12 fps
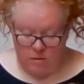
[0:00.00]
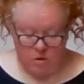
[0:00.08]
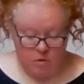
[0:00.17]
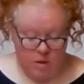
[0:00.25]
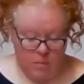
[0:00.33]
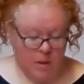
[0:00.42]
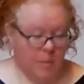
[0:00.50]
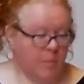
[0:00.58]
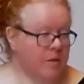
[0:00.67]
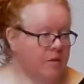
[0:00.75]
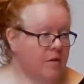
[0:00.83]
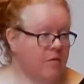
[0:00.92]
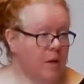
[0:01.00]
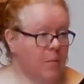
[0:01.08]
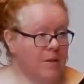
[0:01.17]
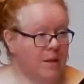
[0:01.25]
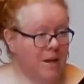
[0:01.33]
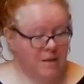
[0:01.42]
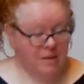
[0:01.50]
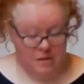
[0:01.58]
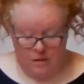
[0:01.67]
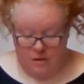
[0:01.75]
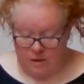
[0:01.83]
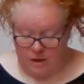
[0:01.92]
To treat people as if they were less
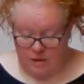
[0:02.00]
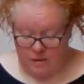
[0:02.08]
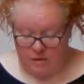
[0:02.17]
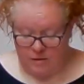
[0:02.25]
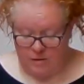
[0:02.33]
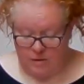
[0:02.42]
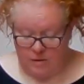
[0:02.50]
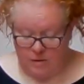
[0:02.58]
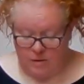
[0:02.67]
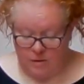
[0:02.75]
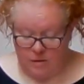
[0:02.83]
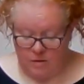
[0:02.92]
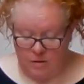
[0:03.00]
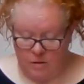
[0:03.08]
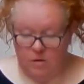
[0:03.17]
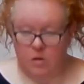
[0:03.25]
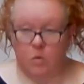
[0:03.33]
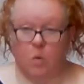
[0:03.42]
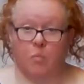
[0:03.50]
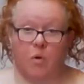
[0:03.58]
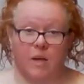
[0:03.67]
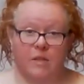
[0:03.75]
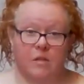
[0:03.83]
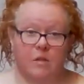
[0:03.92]
than this, to
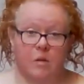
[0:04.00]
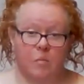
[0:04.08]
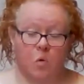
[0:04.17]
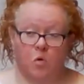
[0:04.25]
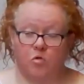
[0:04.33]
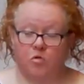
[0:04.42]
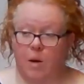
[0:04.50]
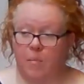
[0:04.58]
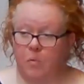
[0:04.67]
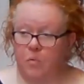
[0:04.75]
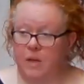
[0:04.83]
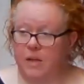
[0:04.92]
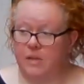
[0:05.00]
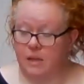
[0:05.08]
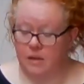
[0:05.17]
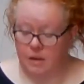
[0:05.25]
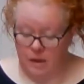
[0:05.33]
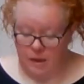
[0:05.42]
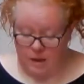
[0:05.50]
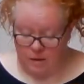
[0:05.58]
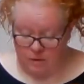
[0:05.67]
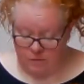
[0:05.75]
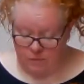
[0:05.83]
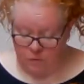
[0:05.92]
oppress them or trample their dignity
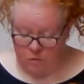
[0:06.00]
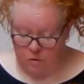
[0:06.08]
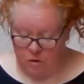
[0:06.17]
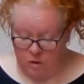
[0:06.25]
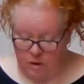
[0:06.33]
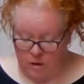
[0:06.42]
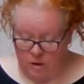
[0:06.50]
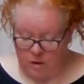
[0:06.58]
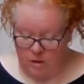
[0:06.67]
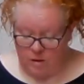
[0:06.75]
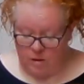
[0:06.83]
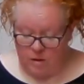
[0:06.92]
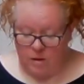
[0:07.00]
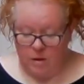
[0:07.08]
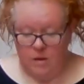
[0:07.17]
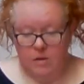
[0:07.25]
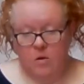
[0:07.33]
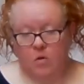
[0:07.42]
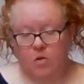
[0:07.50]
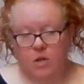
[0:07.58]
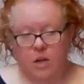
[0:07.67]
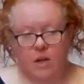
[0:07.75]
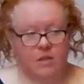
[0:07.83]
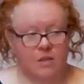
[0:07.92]
underfoot, is not
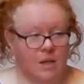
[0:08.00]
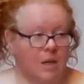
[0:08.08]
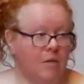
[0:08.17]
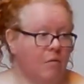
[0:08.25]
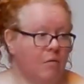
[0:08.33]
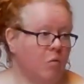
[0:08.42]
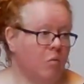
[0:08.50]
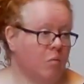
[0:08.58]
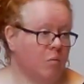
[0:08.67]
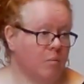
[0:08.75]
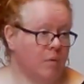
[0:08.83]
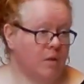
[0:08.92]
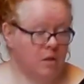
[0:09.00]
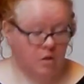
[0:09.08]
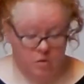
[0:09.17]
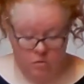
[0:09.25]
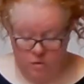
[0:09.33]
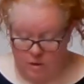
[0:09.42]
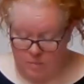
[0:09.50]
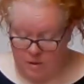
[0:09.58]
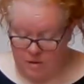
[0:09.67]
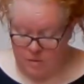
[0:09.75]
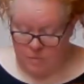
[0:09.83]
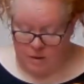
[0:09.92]
just evil, as it surely
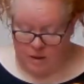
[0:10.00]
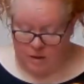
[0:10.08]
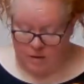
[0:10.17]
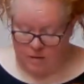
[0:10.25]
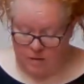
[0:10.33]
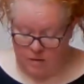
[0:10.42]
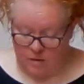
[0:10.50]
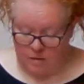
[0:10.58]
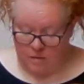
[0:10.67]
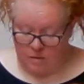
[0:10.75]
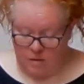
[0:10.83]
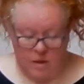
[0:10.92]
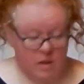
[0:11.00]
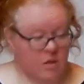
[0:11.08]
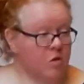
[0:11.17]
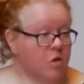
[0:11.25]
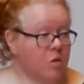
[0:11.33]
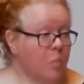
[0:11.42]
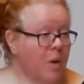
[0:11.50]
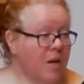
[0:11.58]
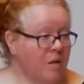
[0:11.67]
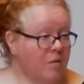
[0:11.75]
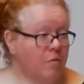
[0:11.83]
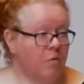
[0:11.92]
must be. It is not just
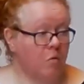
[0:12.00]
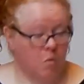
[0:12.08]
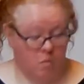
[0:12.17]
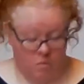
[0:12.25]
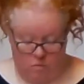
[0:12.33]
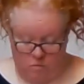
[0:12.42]
painful,